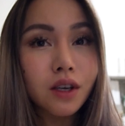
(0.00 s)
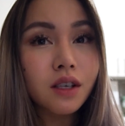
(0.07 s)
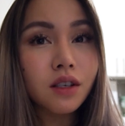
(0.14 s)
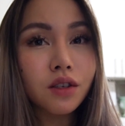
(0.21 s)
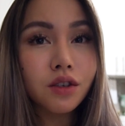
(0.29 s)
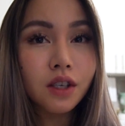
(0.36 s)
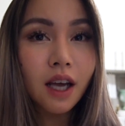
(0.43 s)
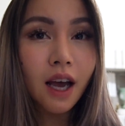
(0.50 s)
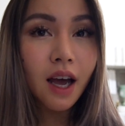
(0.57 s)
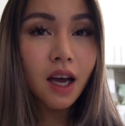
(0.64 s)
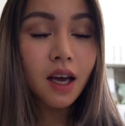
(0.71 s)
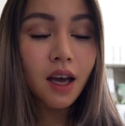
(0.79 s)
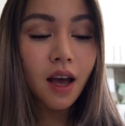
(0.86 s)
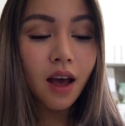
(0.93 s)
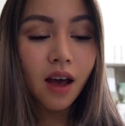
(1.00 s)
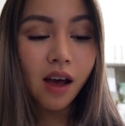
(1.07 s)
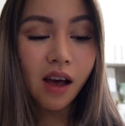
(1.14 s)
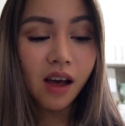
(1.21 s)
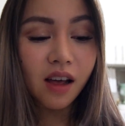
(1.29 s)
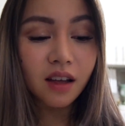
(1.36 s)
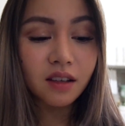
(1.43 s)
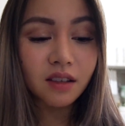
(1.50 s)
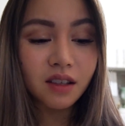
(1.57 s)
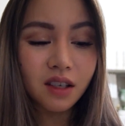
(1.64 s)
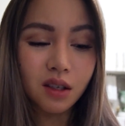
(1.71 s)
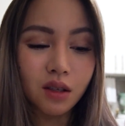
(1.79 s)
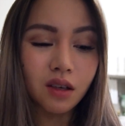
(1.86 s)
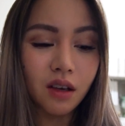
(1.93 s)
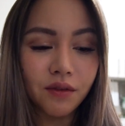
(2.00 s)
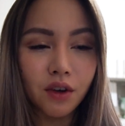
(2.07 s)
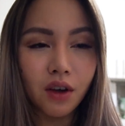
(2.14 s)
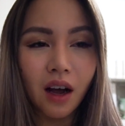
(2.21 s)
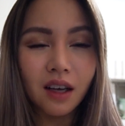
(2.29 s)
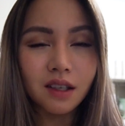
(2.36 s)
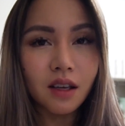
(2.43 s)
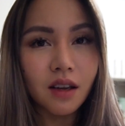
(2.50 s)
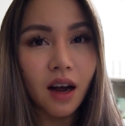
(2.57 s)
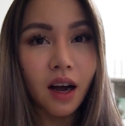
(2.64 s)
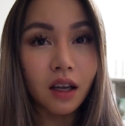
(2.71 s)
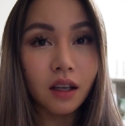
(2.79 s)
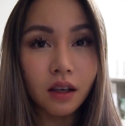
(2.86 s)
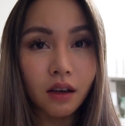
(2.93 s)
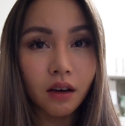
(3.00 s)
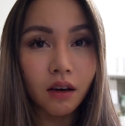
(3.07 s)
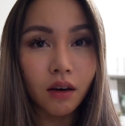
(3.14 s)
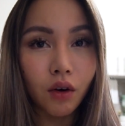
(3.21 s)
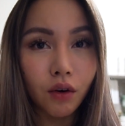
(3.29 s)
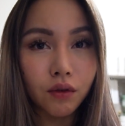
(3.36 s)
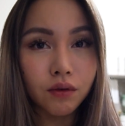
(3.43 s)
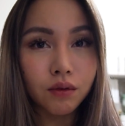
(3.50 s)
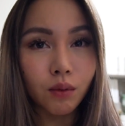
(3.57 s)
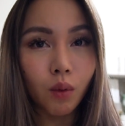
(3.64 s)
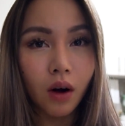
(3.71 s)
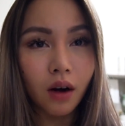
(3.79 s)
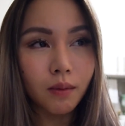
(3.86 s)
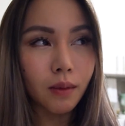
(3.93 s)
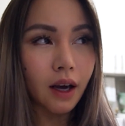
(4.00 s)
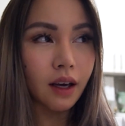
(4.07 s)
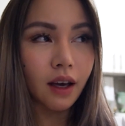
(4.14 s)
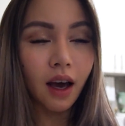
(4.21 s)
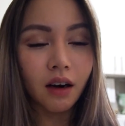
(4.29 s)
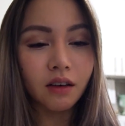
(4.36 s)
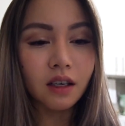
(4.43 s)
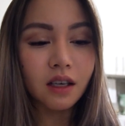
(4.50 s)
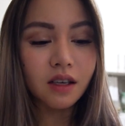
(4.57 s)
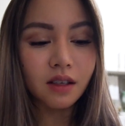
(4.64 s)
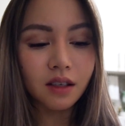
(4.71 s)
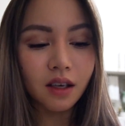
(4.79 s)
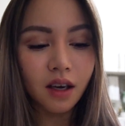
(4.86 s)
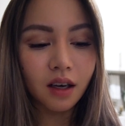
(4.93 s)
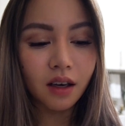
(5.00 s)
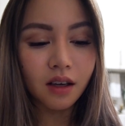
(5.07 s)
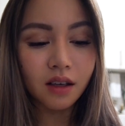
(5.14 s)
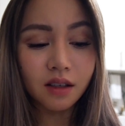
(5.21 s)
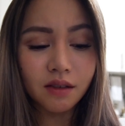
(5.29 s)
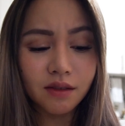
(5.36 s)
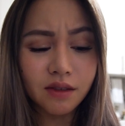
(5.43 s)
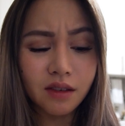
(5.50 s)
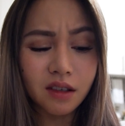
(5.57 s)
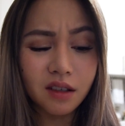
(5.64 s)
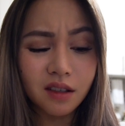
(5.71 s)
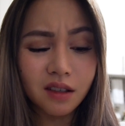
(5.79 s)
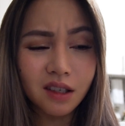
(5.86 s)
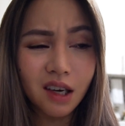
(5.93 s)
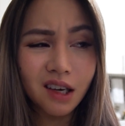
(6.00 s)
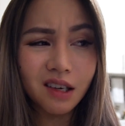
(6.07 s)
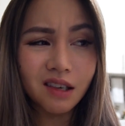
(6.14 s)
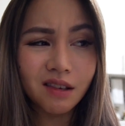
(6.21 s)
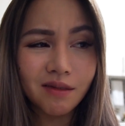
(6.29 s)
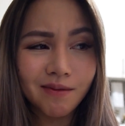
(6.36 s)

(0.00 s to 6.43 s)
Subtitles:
is today, and just to give you guys an idea of what my calorie intake is for today.